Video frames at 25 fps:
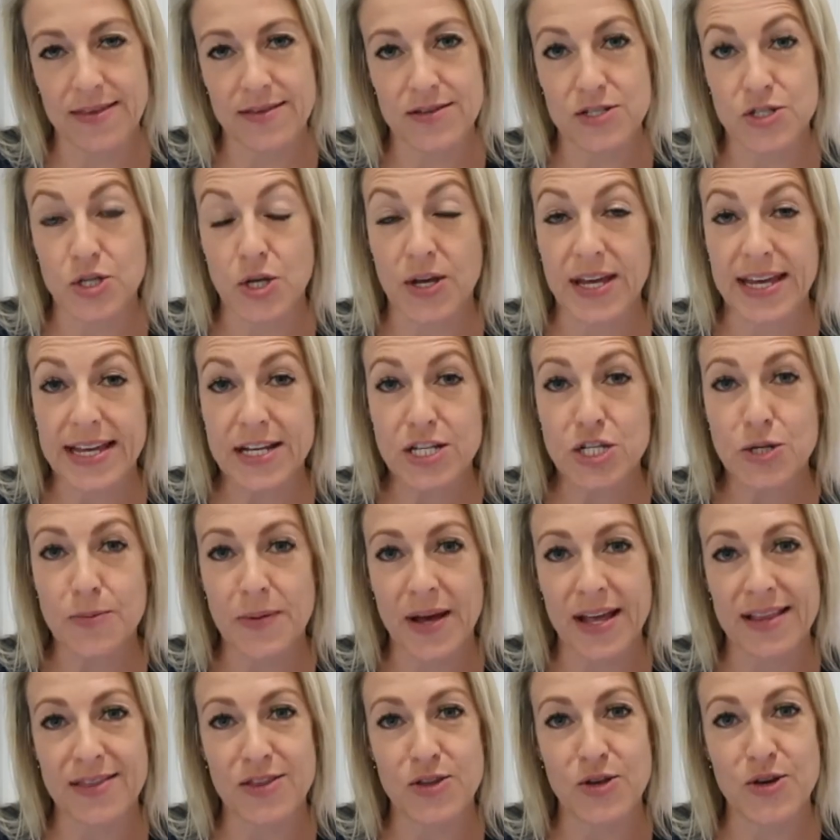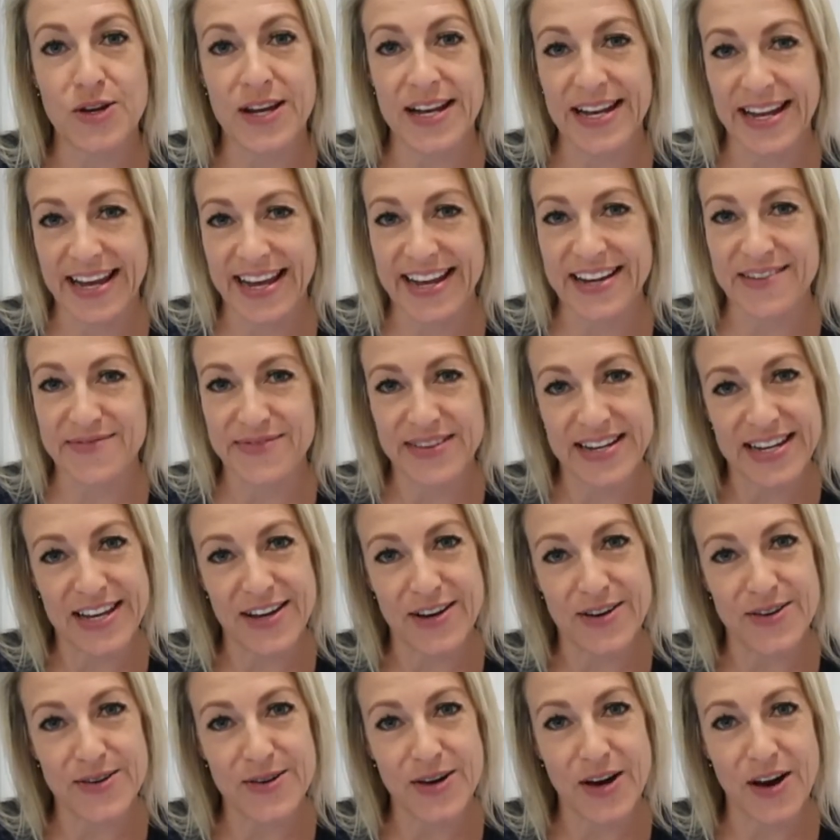So each month you're going to get a
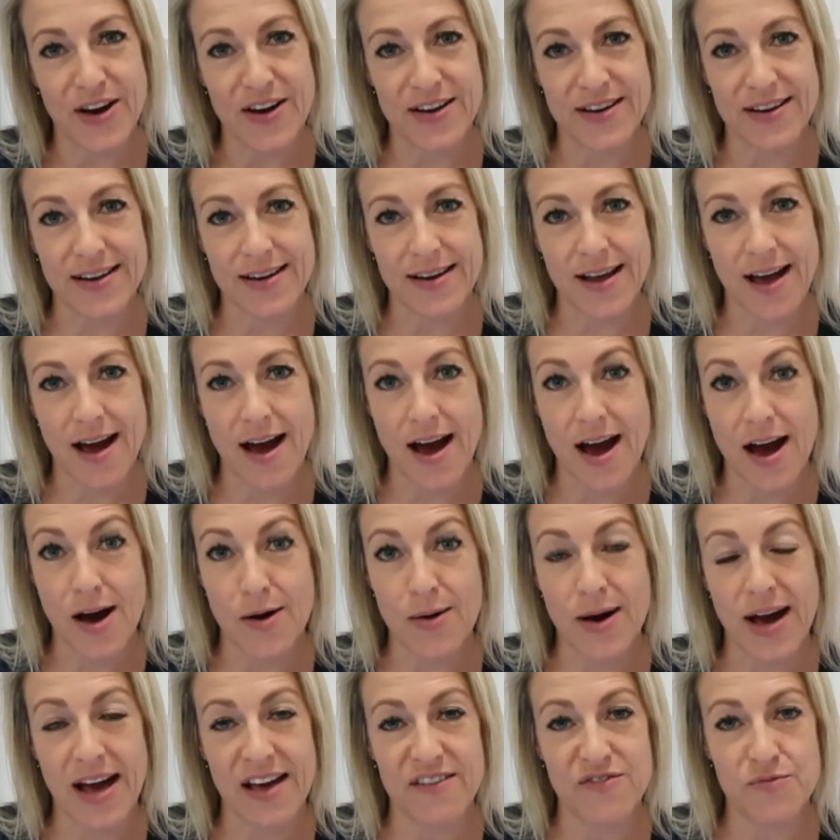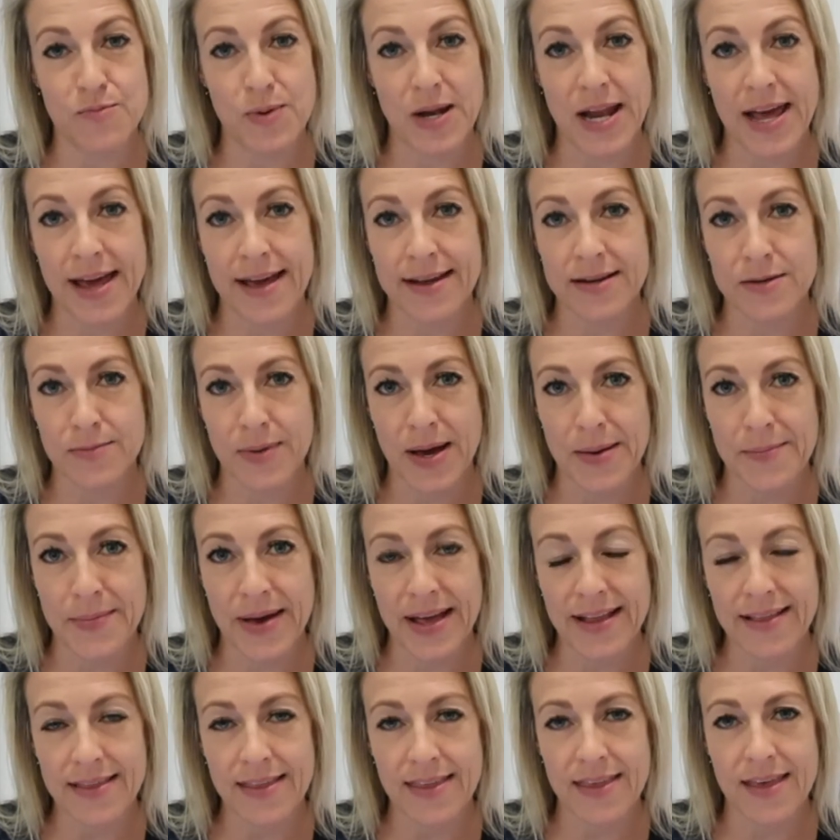video on how I've planned my
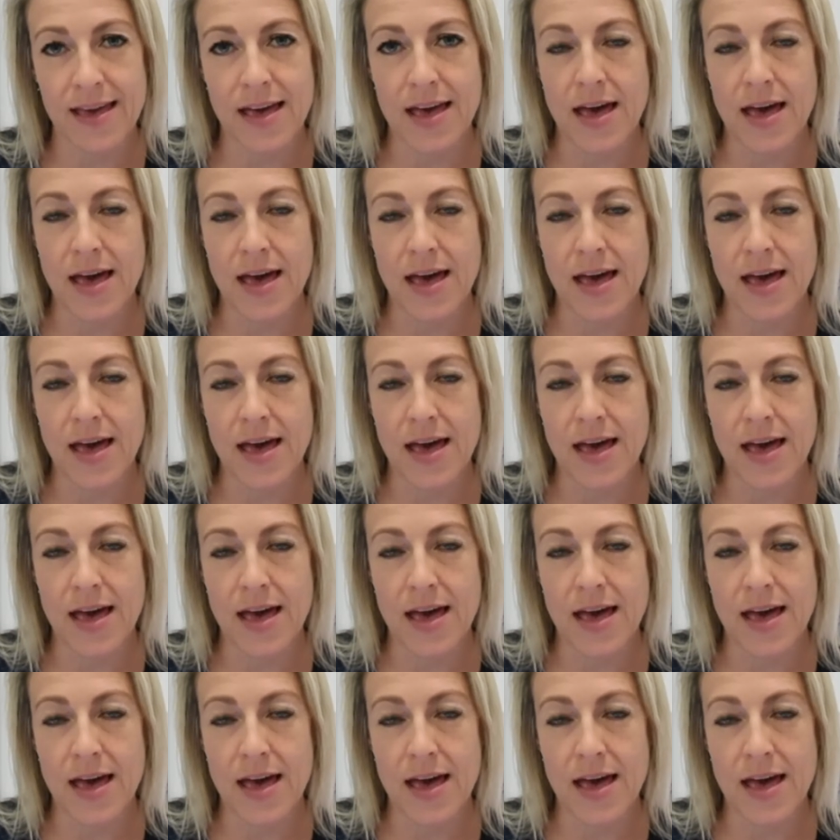month,